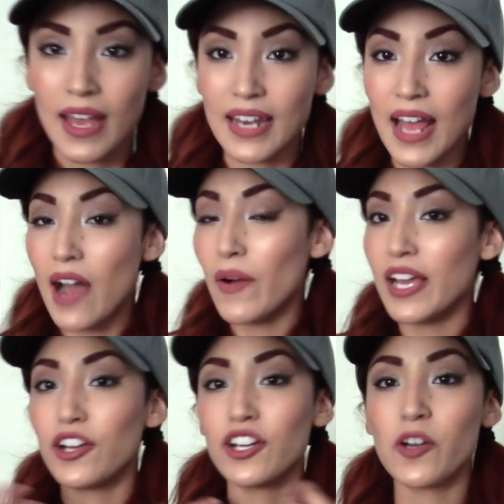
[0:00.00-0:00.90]
And how I
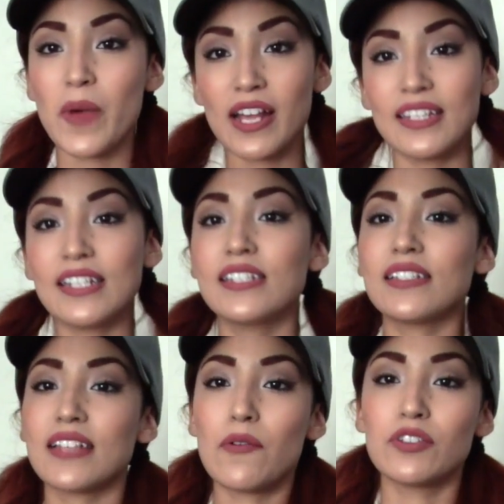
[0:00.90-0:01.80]
heard about these
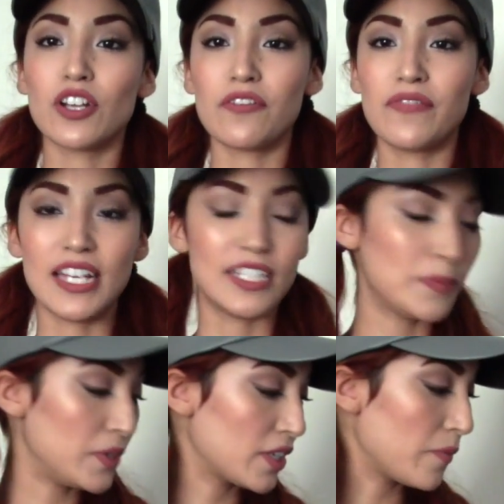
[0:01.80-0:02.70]
is I was on
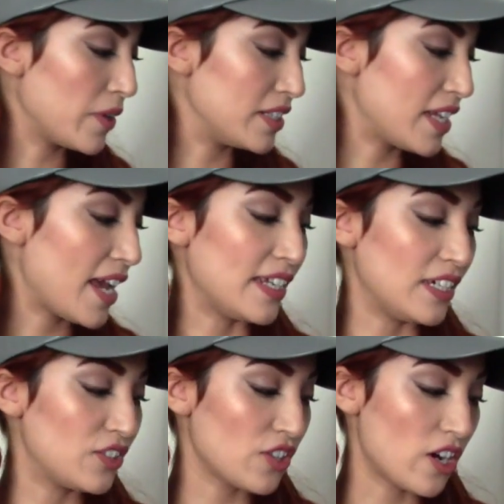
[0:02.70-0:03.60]
Facebook one day and
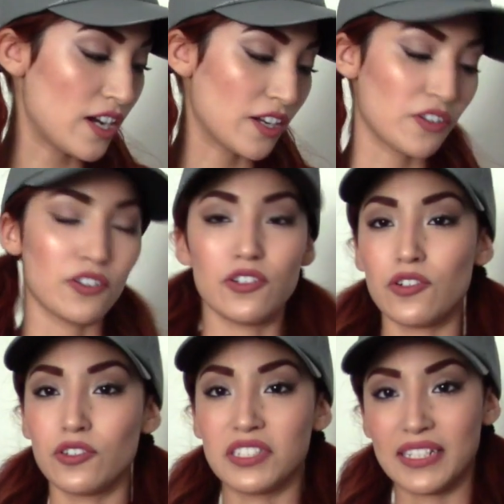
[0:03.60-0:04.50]
I saw a girl
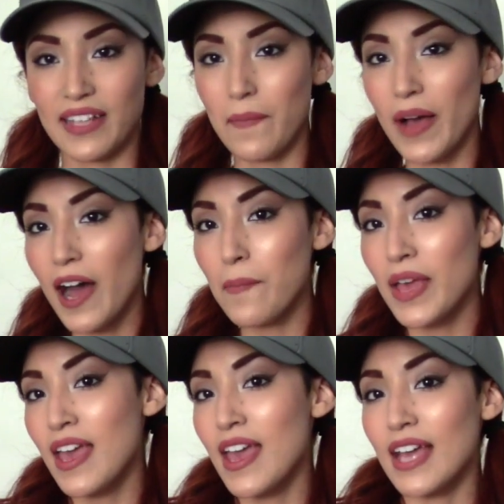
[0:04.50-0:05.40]
holding them up,
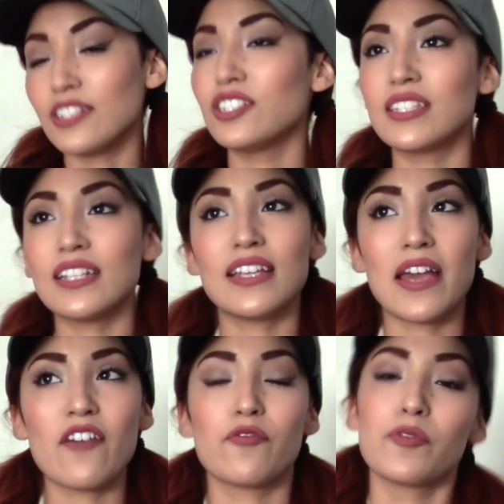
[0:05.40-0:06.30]
and she said they
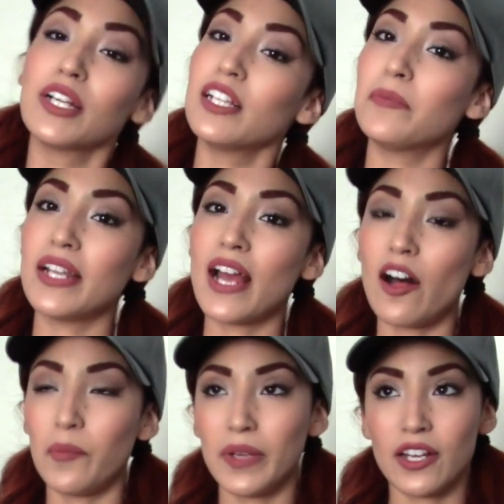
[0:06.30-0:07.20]
have really been
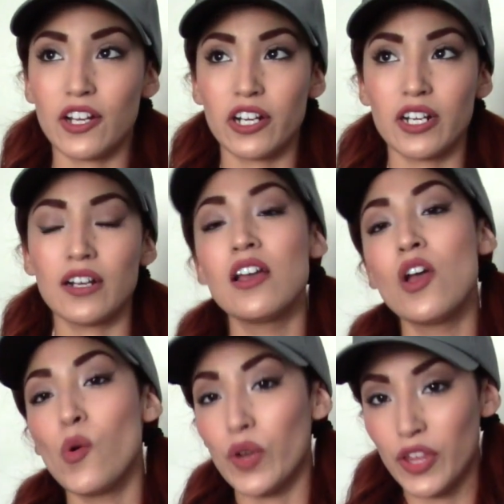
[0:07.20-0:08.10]
helping her
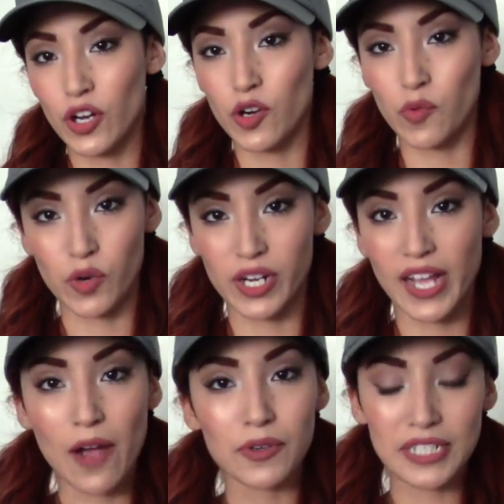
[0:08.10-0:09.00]
with her
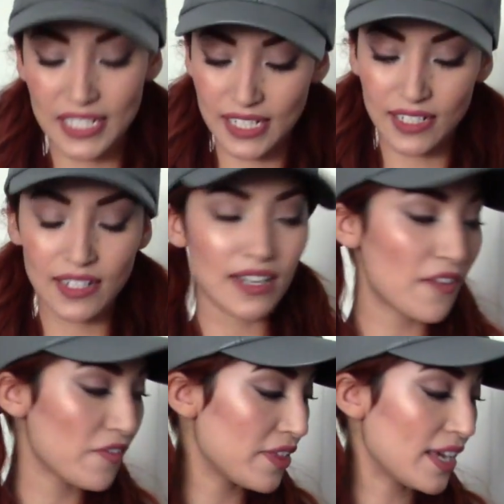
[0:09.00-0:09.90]
workout routine and
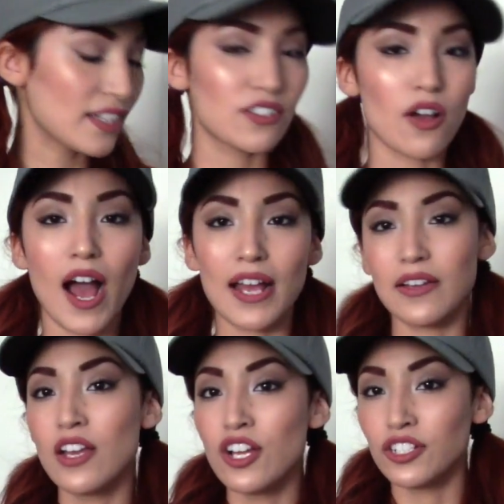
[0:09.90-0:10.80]
everything. So
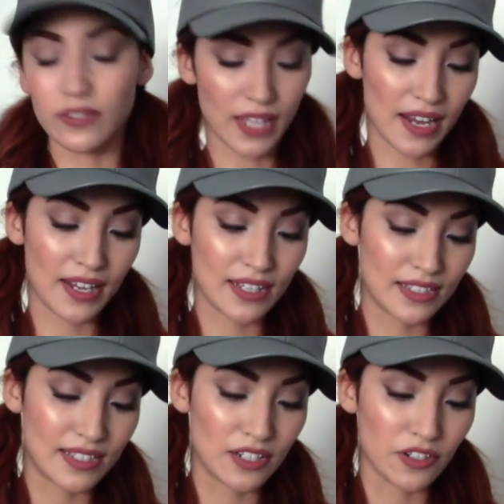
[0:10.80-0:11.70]
I took that in
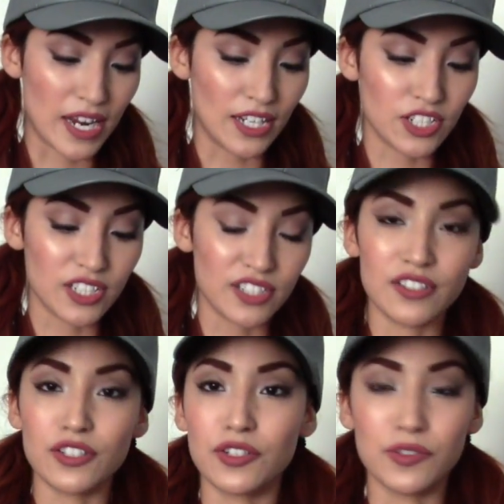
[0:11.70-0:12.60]

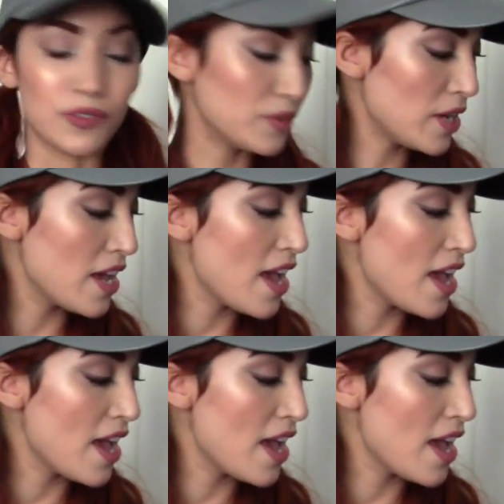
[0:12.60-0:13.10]
consideration too.